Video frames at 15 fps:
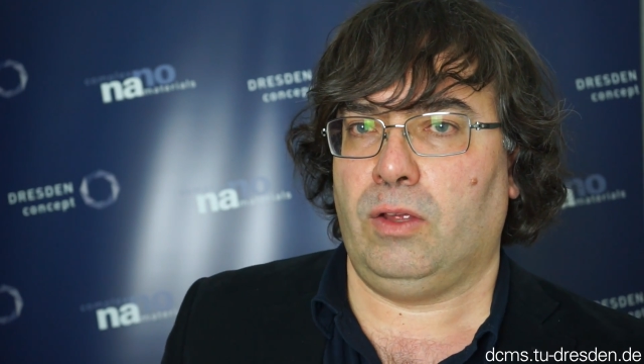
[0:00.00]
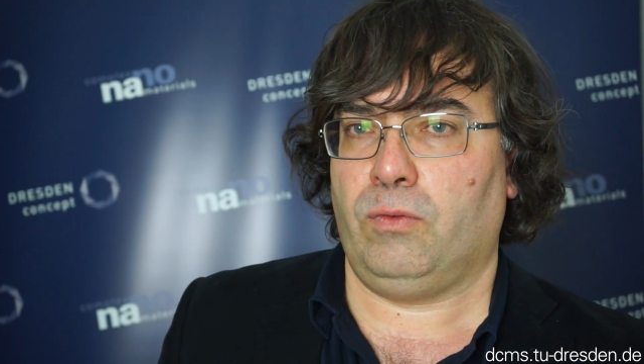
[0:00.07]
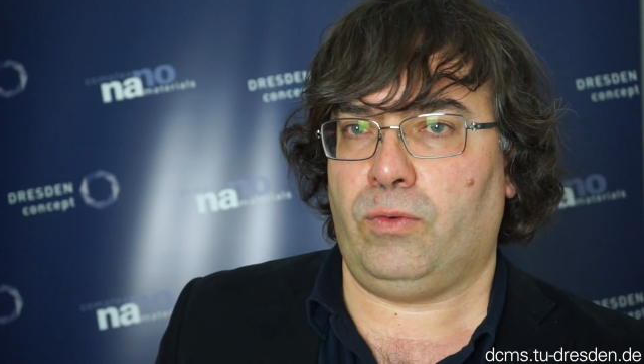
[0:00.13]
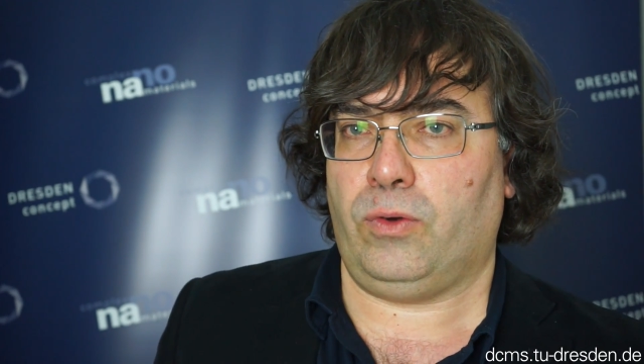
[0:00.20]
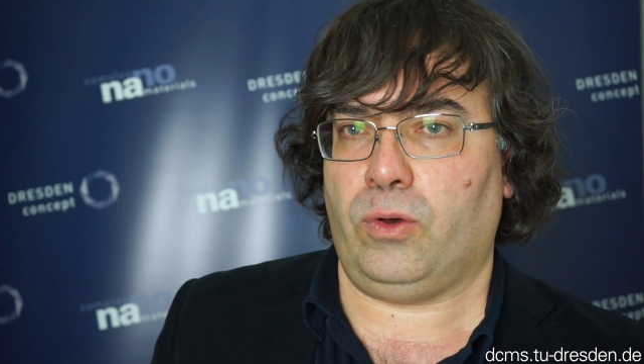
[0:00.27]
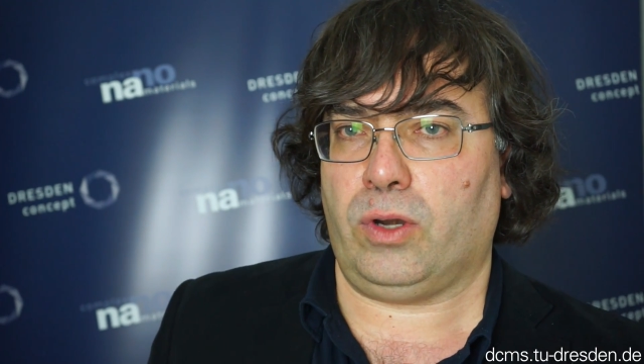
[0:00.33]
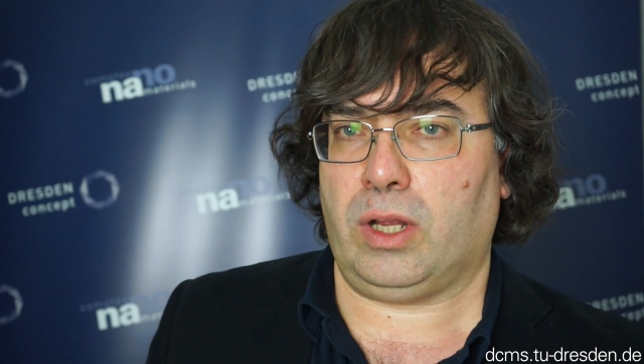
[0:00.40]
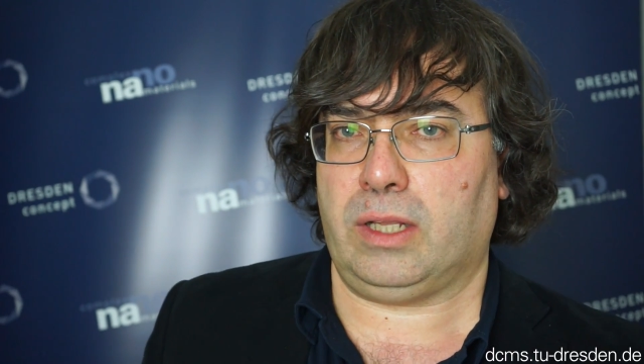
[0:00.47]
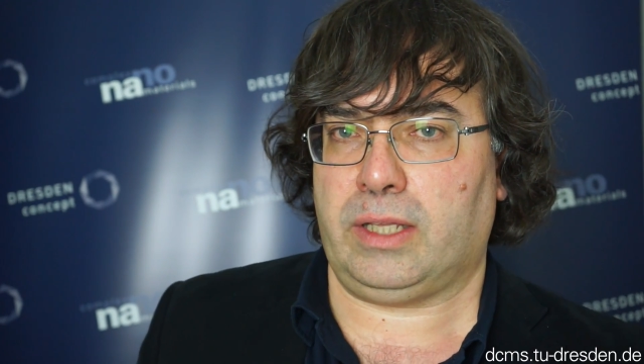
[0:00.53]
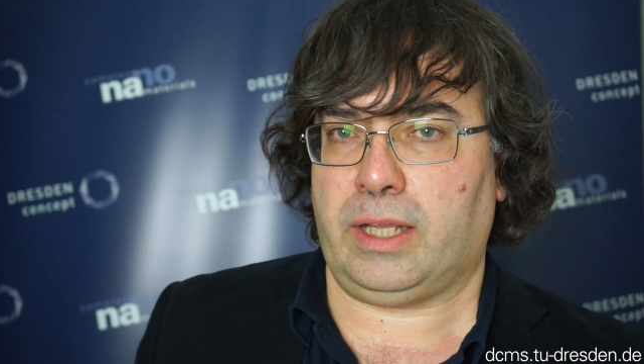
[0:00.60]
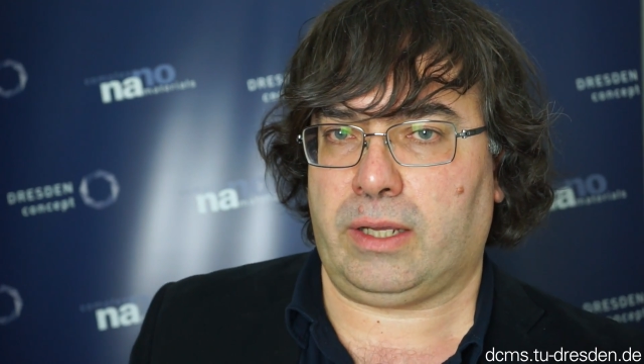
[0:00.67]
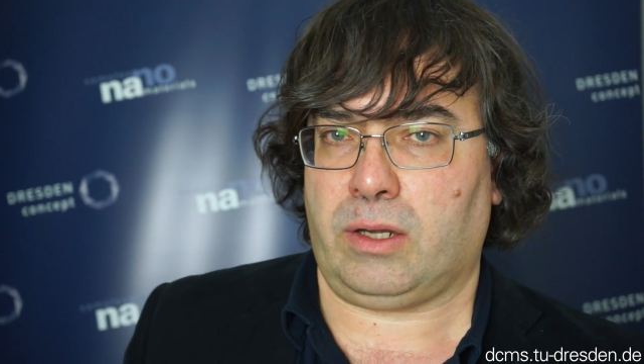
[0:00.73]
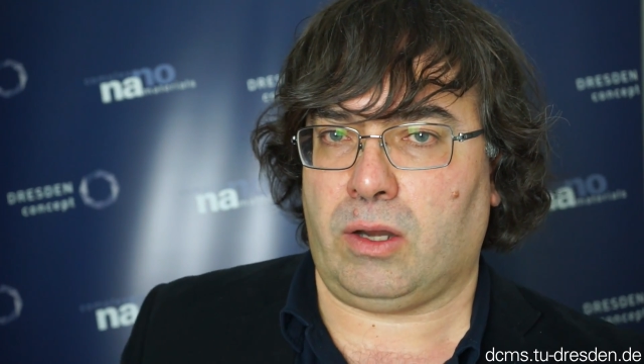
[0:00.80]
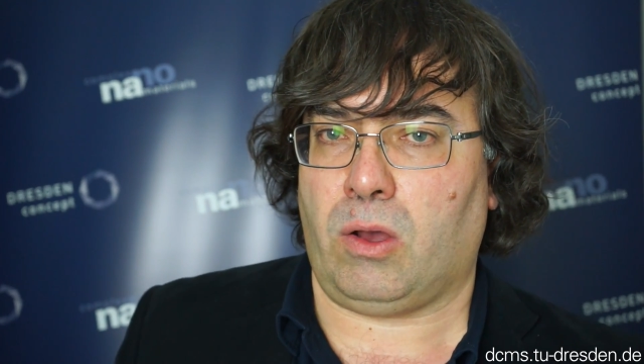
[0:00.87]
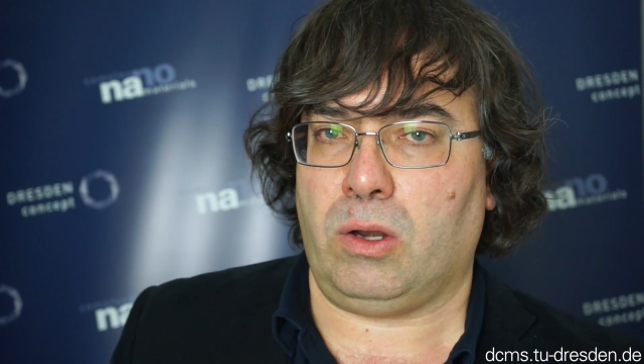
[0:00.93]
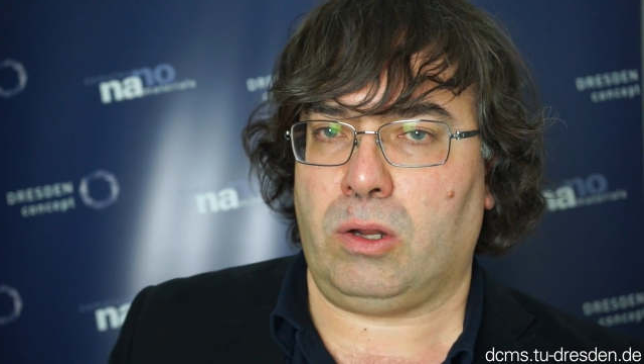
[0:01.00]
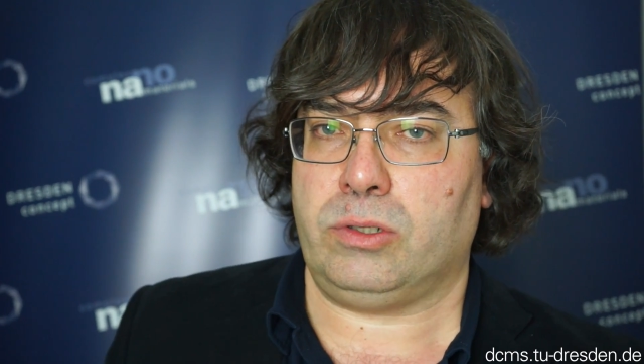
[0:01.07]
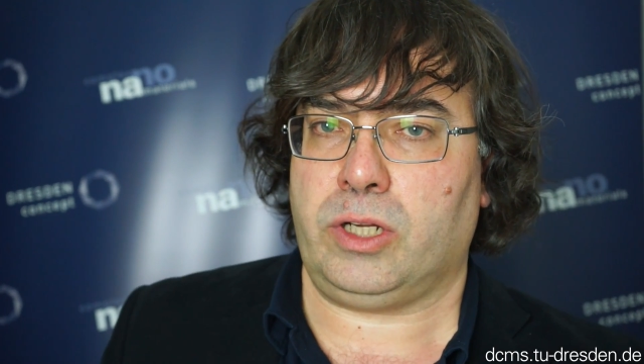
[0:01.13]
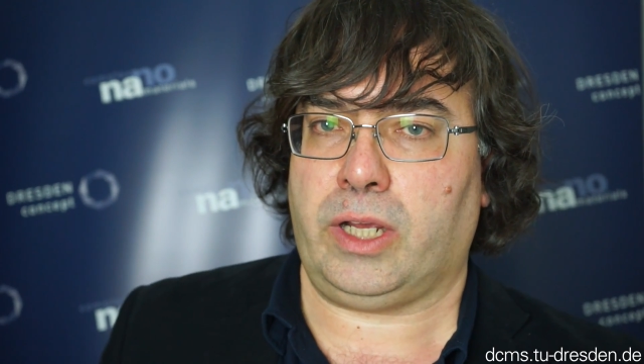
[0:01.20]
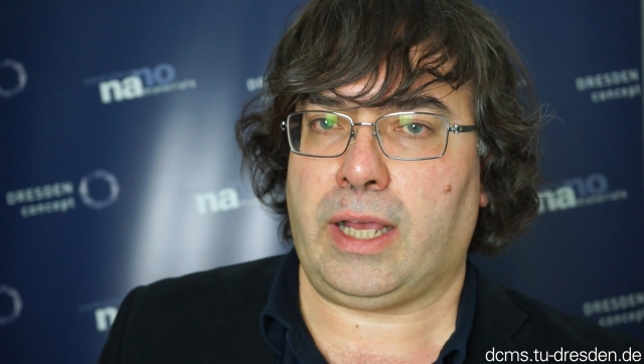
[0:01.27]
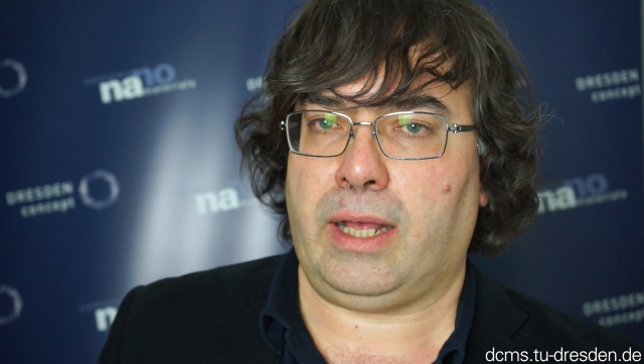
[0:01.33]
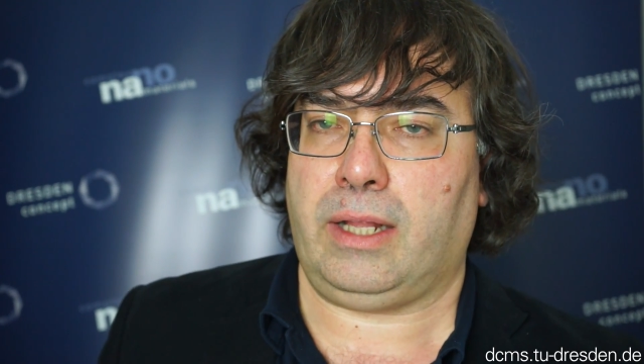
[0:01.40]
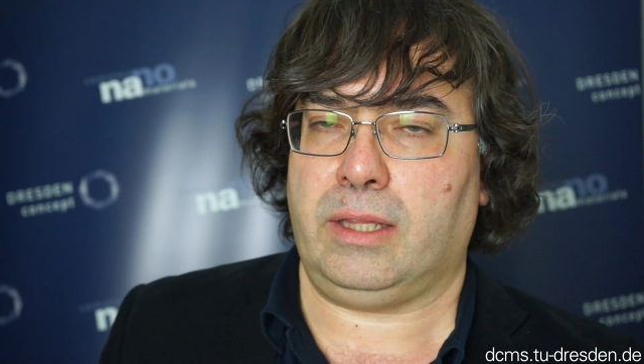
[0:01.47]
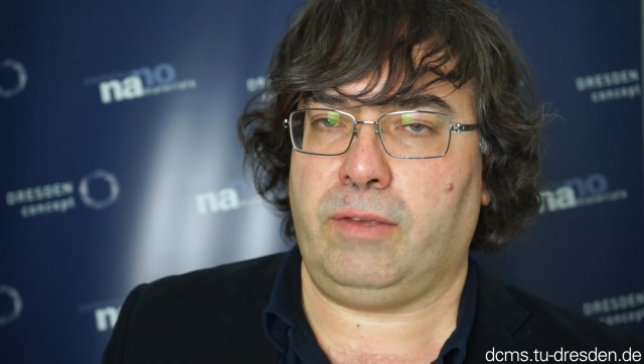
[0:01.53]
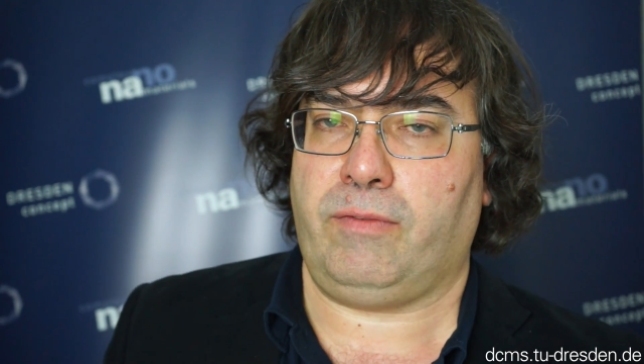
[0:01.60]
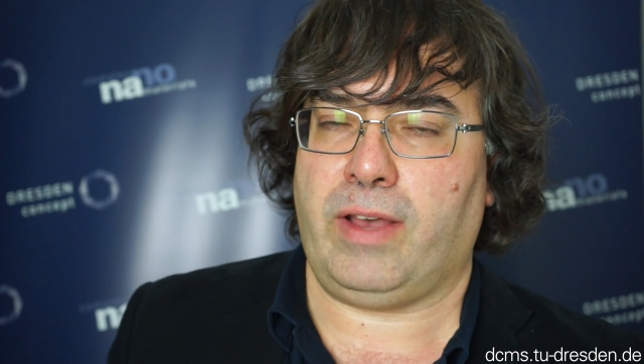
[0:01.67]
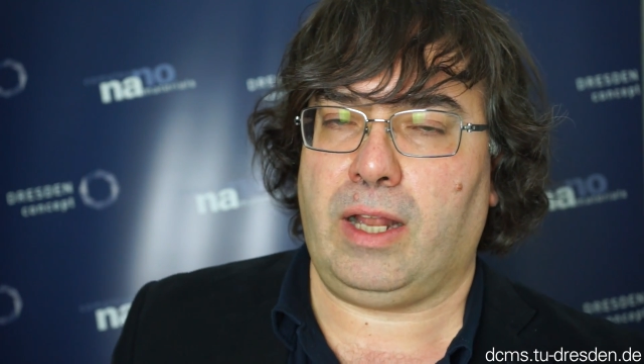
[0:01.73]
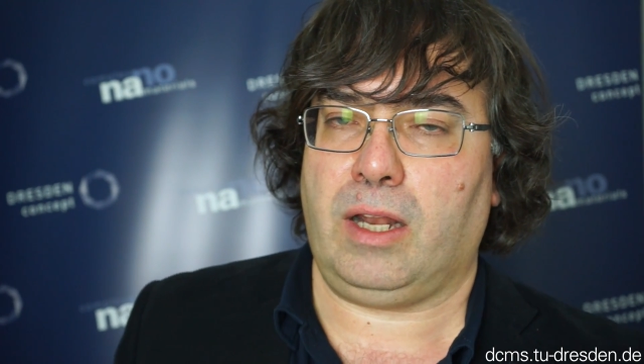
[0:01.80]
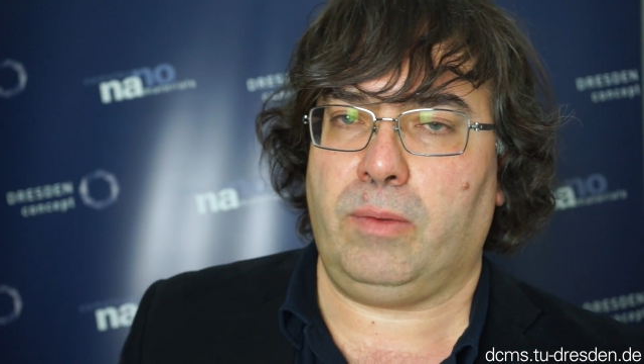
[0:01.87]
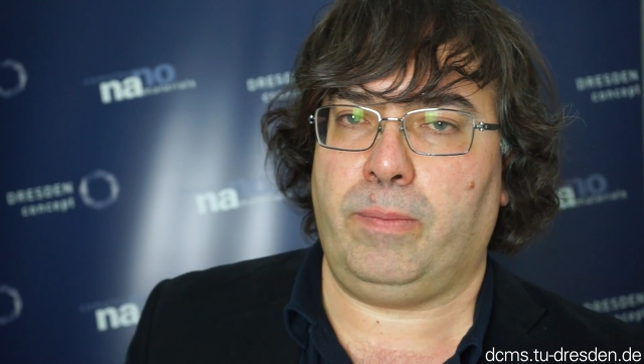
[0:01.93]
for technological
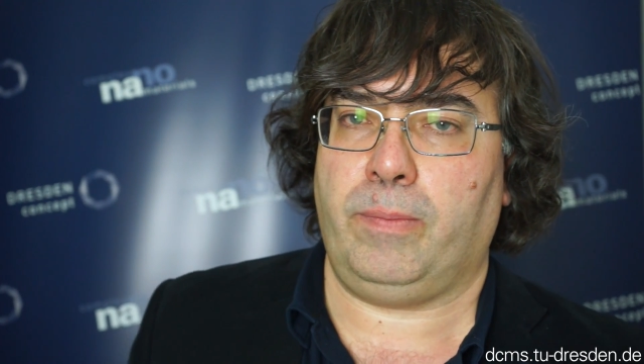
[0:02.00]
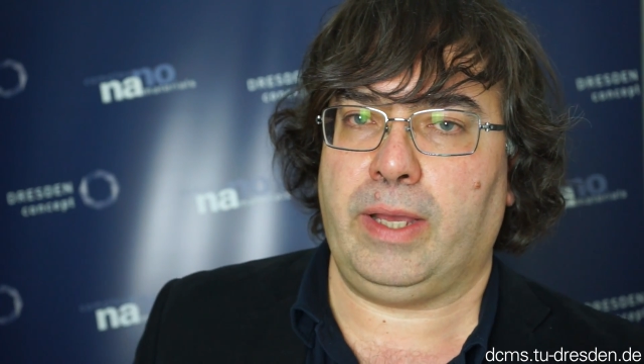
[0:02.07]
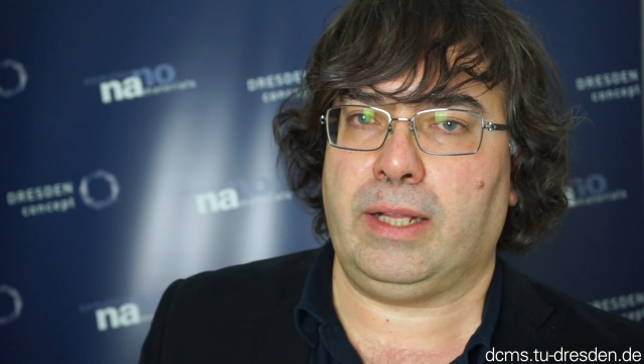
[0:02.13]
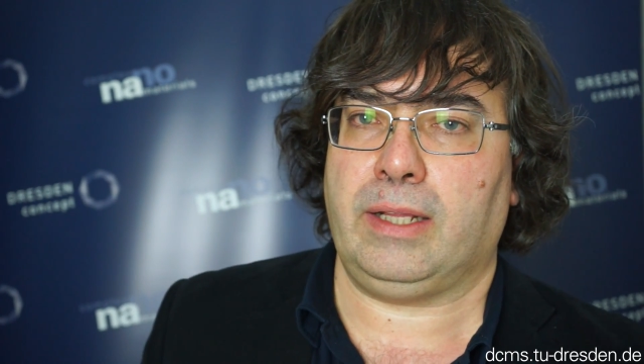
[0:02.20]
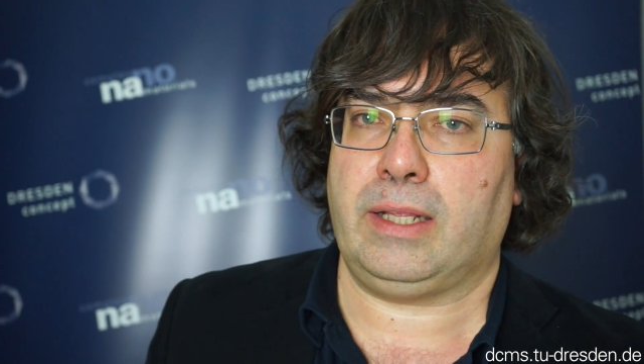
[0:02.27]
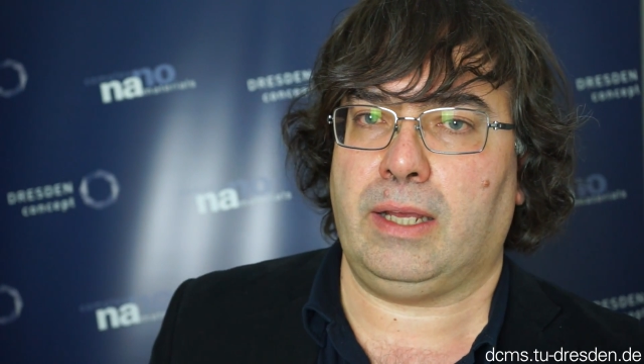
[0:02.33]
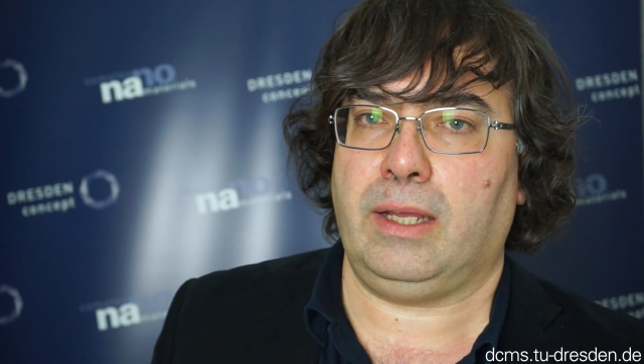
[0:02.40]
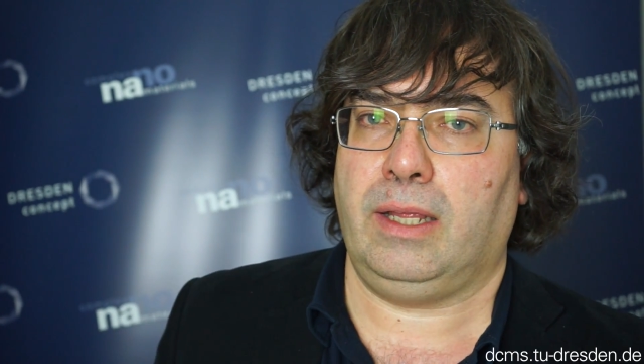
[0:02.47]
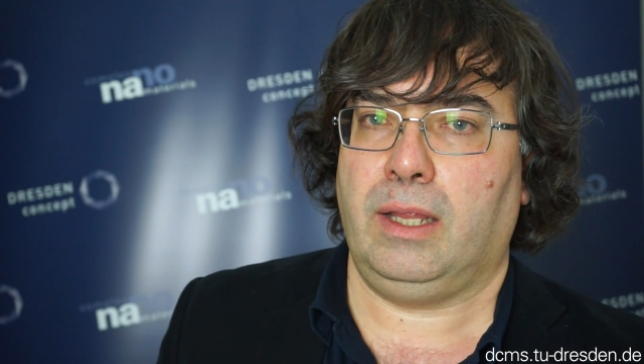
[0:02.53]
development,